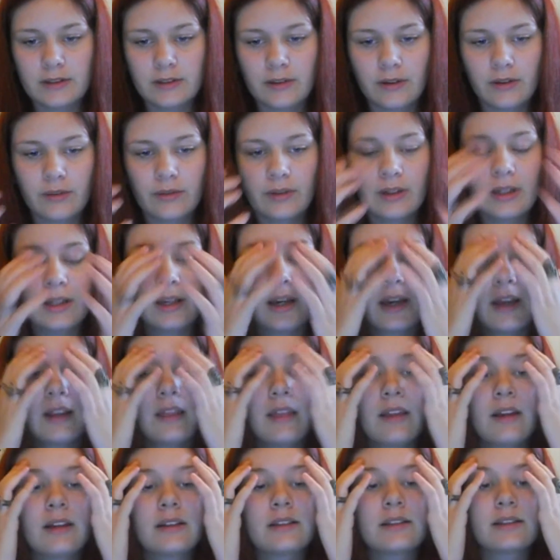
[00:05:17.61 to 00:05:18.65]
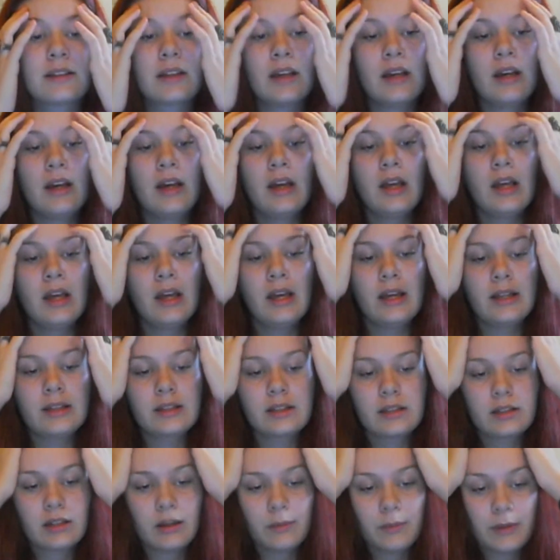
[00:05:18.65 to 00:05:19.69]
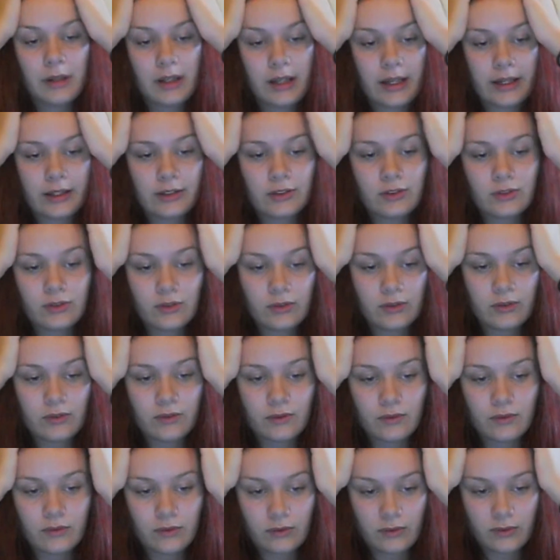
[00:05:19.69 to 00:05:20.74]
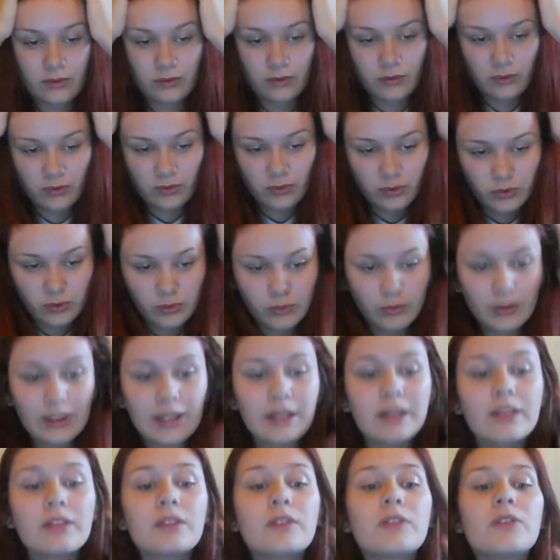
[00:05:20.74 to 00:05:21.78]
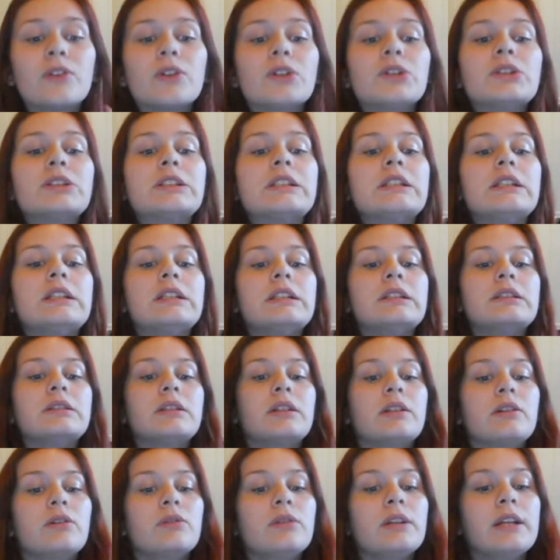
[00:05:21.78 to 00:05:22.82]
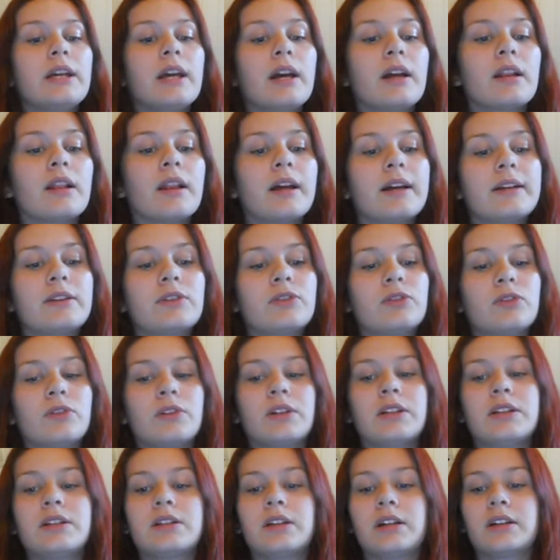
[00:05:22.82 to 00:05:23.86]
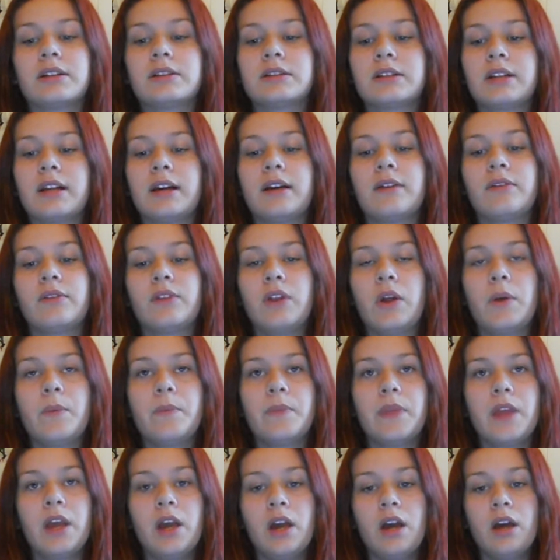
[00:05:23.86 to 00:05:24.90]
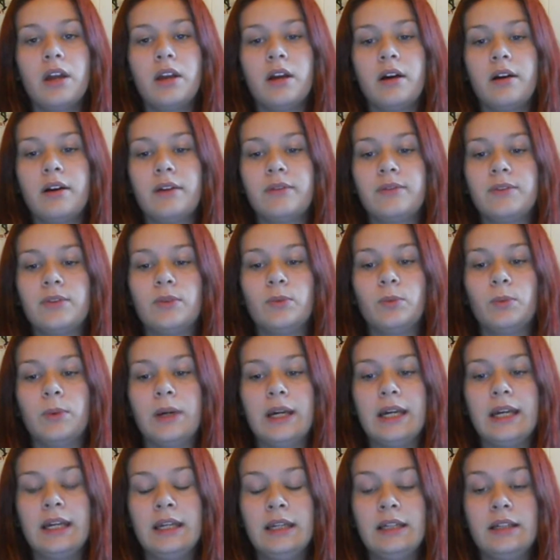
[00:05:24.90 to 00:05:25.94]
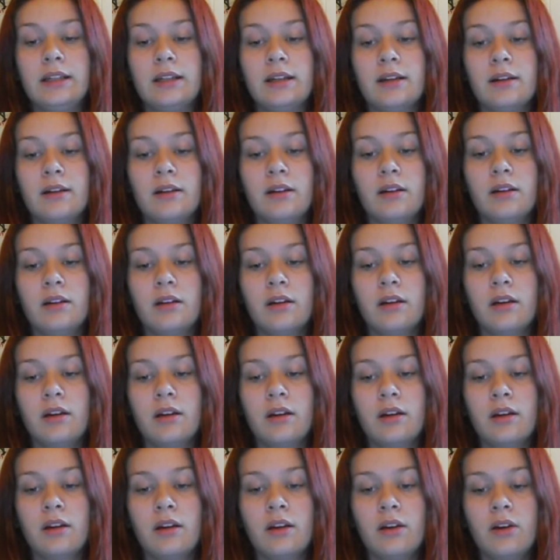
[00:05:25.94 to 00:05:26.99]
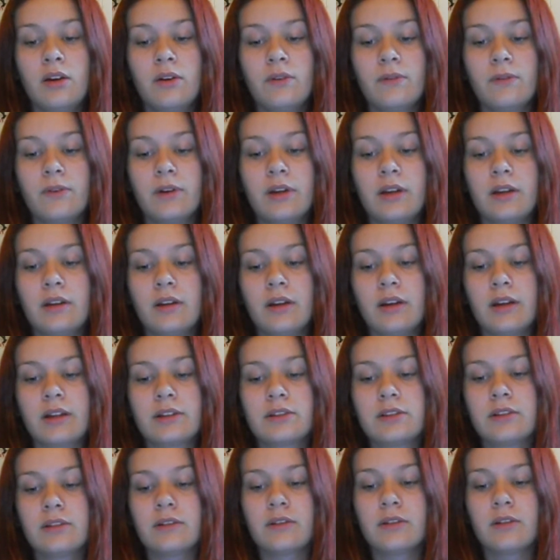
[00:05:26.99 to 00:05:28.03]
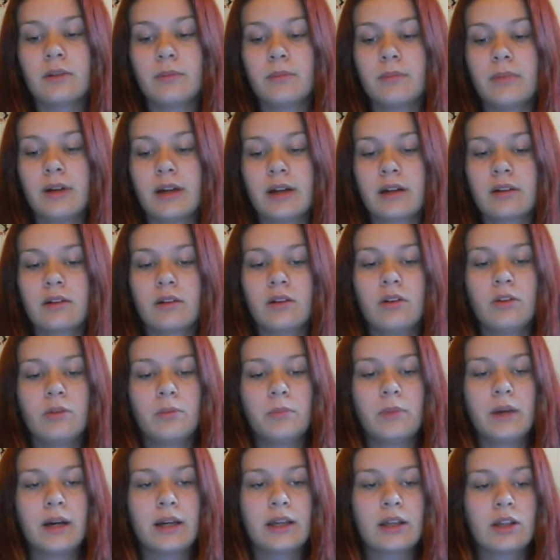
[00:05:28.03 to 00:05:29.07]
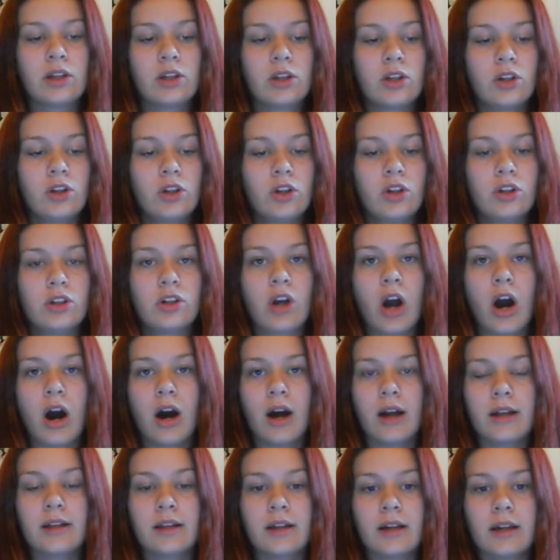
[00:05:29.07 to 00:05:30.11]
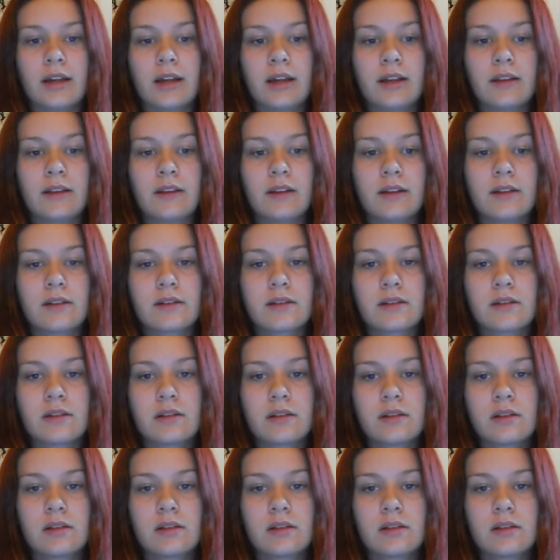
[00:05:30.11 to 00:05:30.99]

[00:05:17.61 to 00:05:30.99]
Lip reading: So I really hate this. It stopped at like 3:13. I only had like 30 seconds left. I have to wait for the internet connection to come back. Oh my god, I hate this.